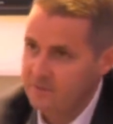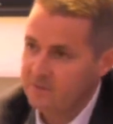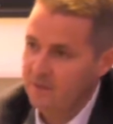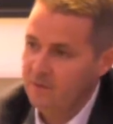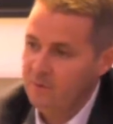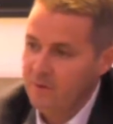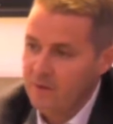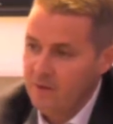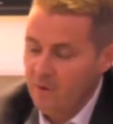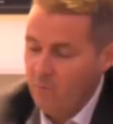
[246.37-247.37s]
So
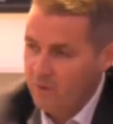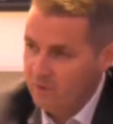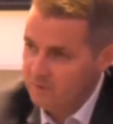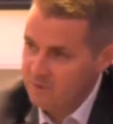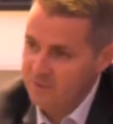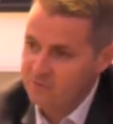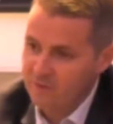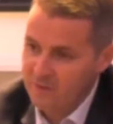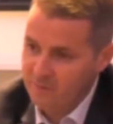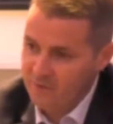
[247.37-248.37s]
we're constantly
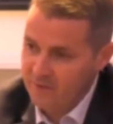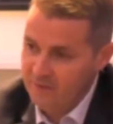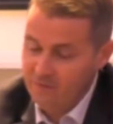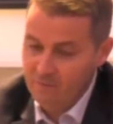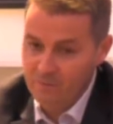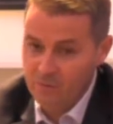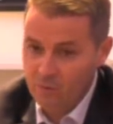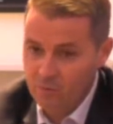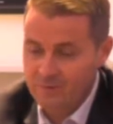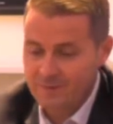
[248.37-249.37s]
trying to bring in
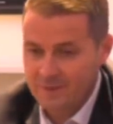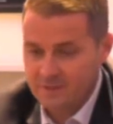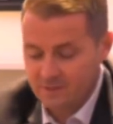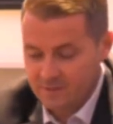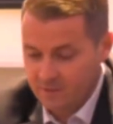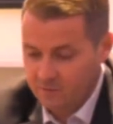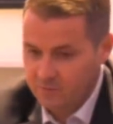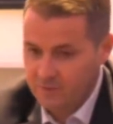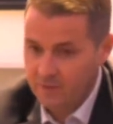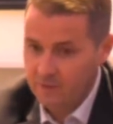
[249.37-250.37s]
new decent deals.
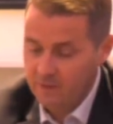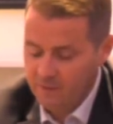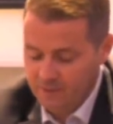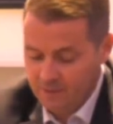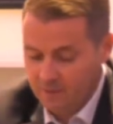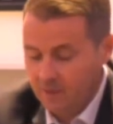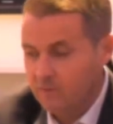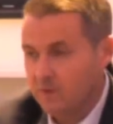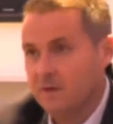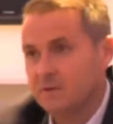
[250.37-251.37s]
I've done a
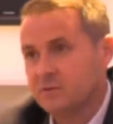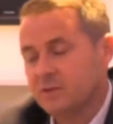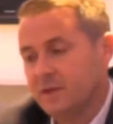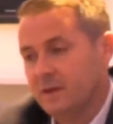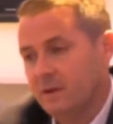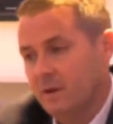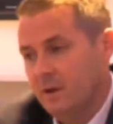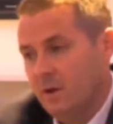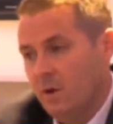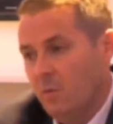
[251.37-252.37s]
load last year.
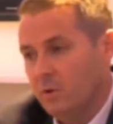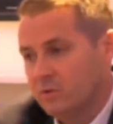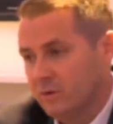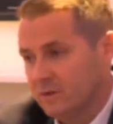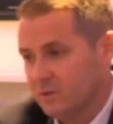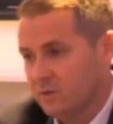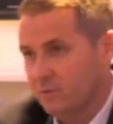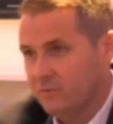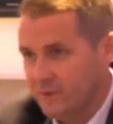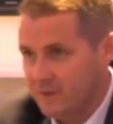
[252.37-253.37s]
We're trying to secure
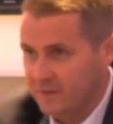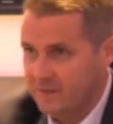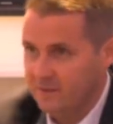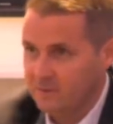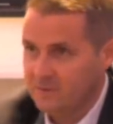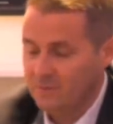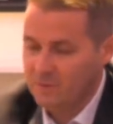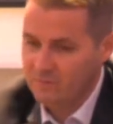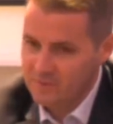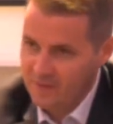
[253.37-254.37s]
3-year deals so we
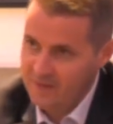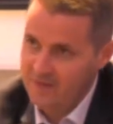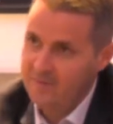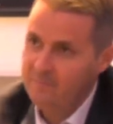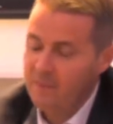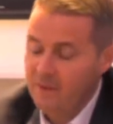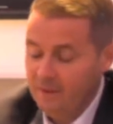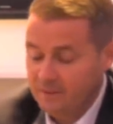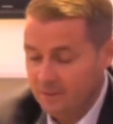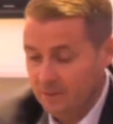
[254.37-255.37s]
can retain them.
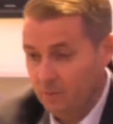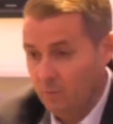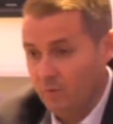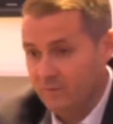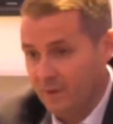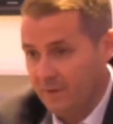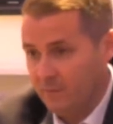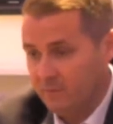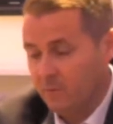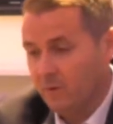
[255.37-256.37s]
So we've done
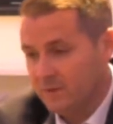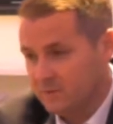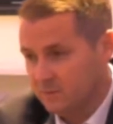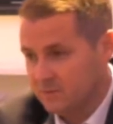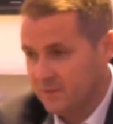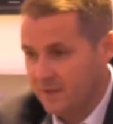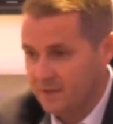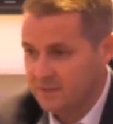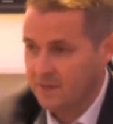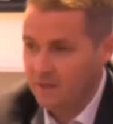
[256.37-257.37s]
that with the Wealdstone.
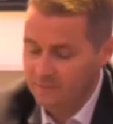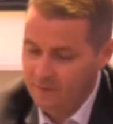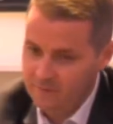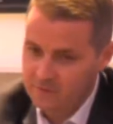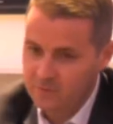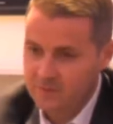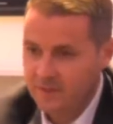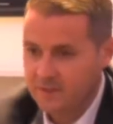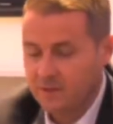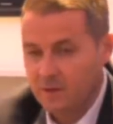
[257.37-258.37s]
There's a couple of others we
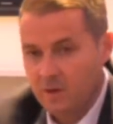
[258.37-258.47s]
did.